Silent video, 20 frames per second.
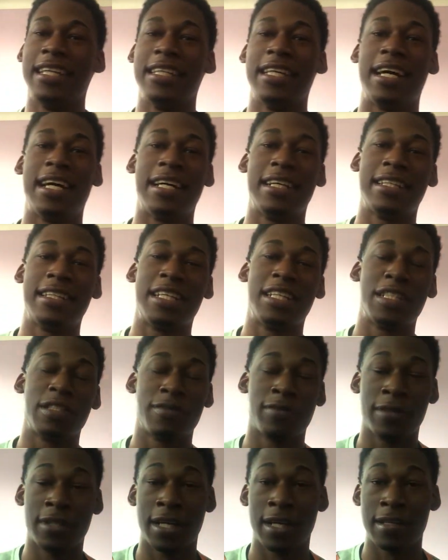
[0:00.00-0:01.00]
yeah,
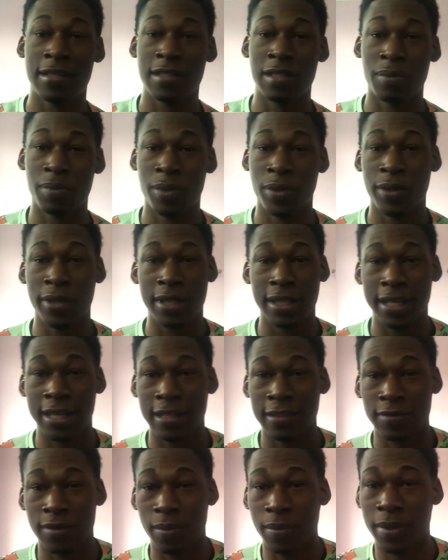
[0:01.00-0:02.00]
thanks for y'all support.
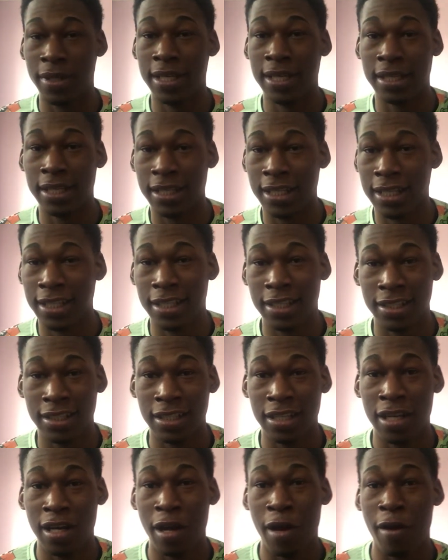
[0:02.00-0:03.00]
Thanks for being here
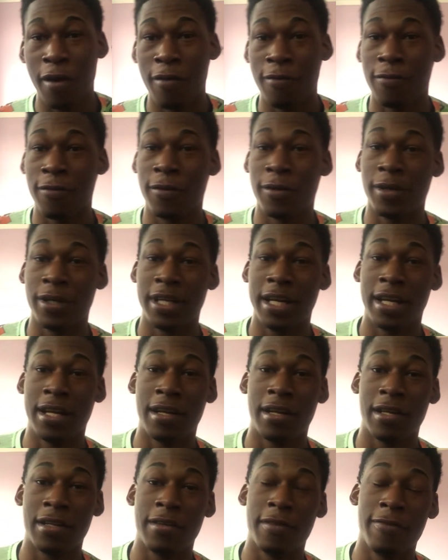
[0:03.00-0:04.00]
for yet
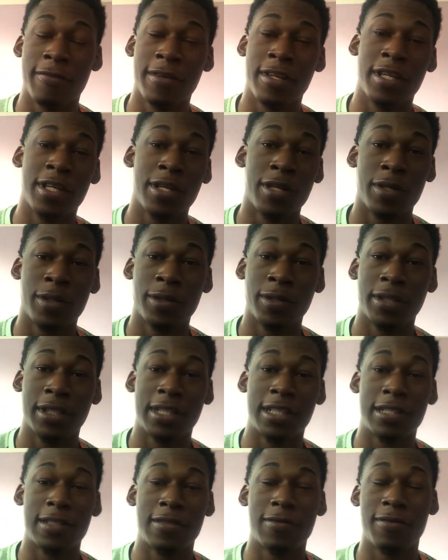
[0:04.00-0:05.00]
another video.
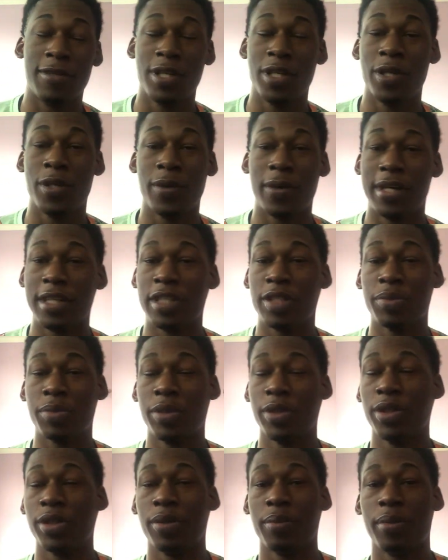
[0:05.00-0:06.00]
In this video, I
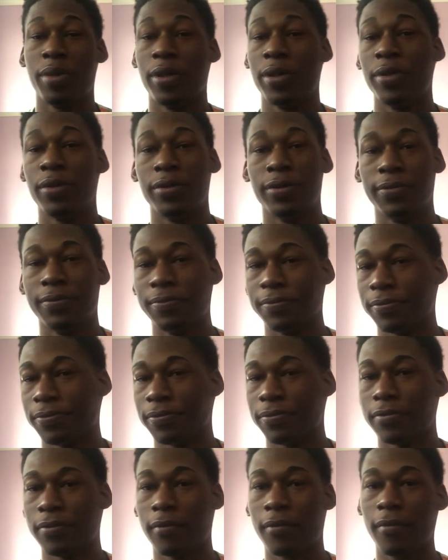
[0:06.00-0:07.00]
spoke about,
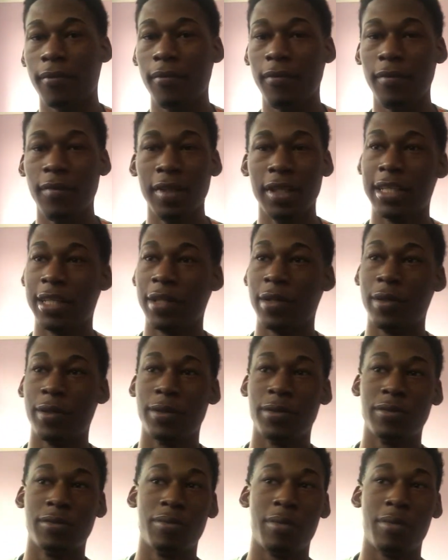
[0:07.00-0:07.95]
you know,